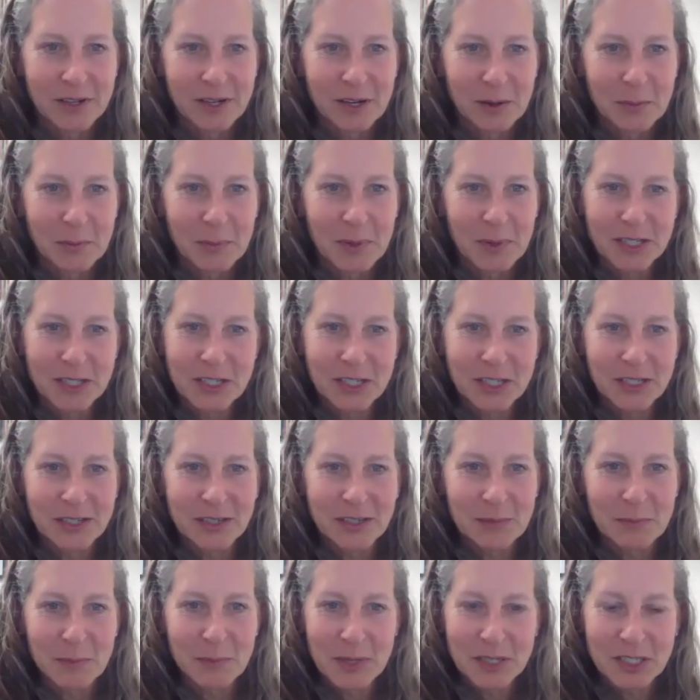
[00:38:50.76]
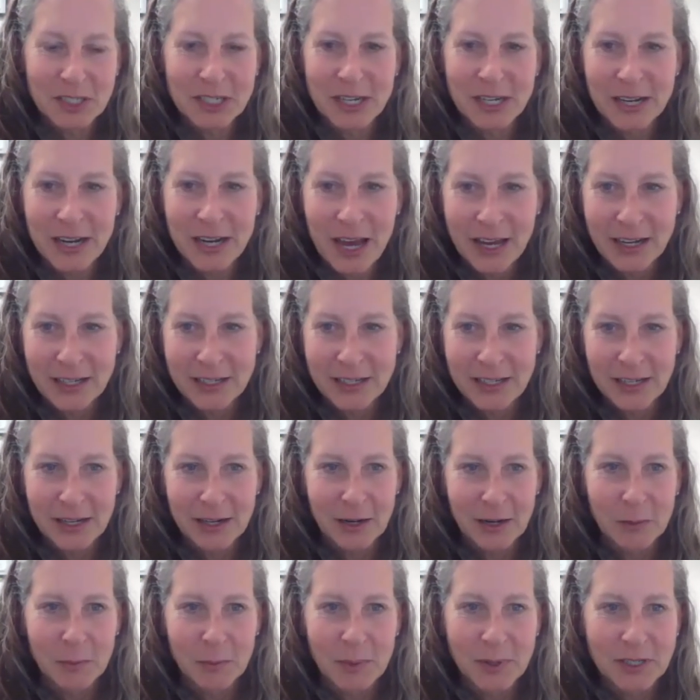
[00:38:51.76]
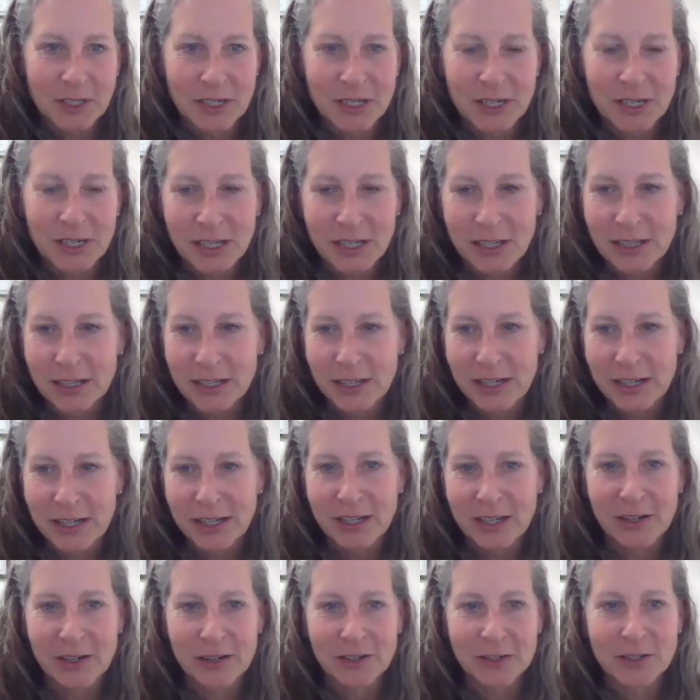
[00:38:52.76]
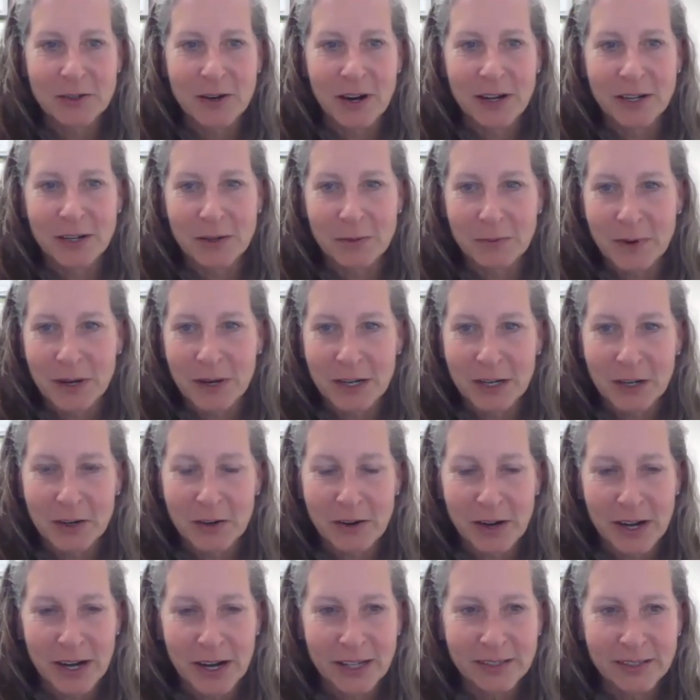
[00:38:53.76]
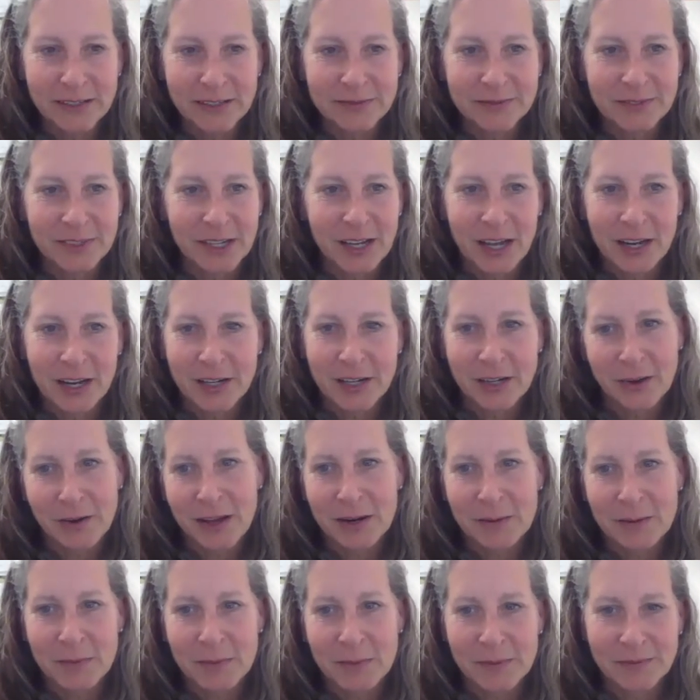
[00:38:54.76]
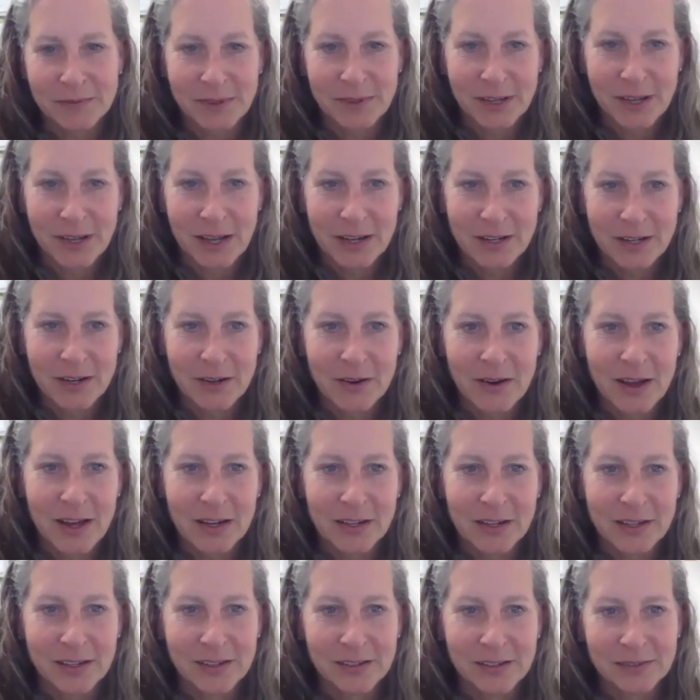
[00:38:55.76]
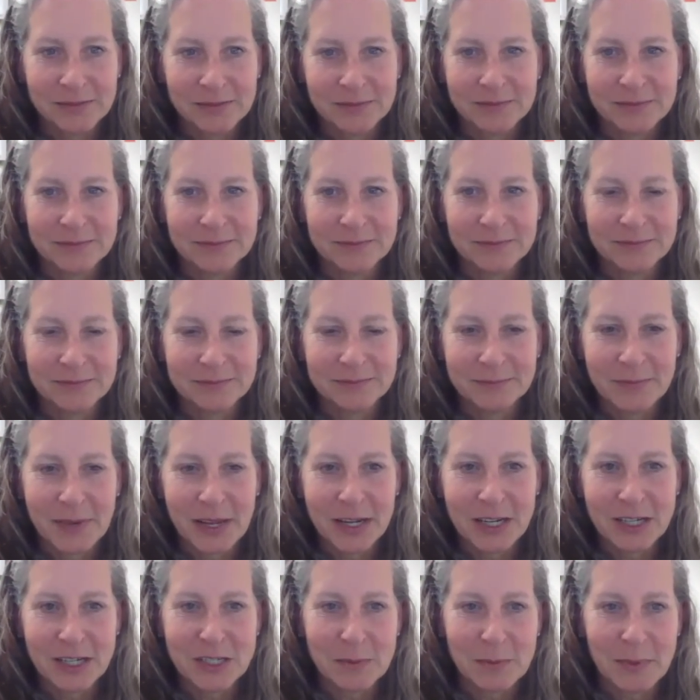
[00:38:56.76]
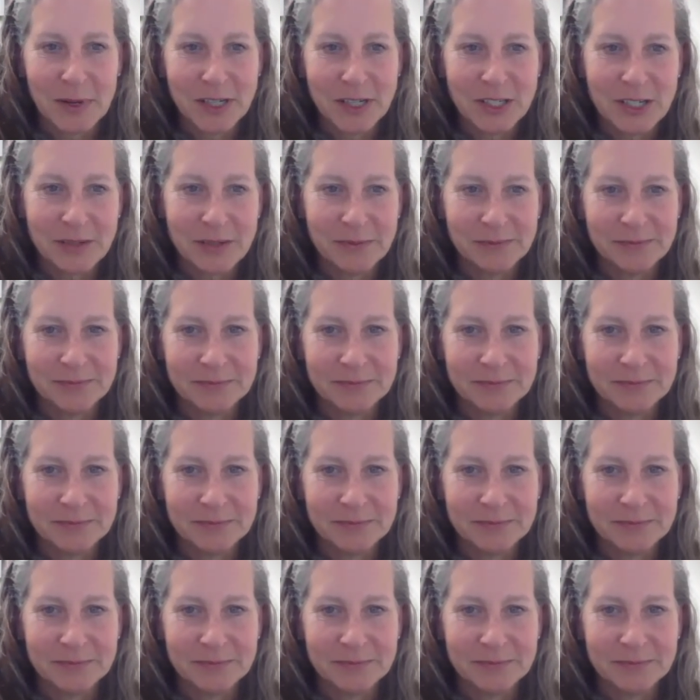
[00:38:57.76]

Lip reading: you're pitching an idea or pitching a clinic or trying to run a grant, you got to know how to manage a budget.